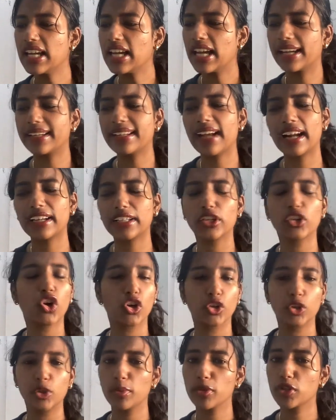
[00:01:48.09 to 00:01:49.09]
It hardly
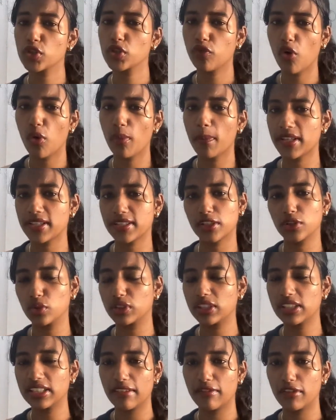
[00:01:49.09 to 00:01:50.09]
contributes 4% to
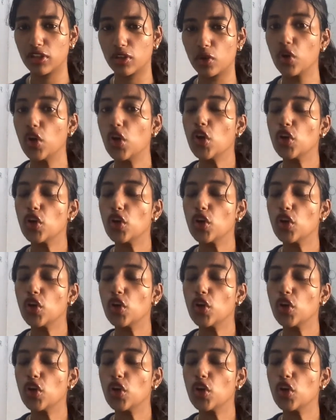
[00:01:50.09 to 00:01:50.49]
the revenue.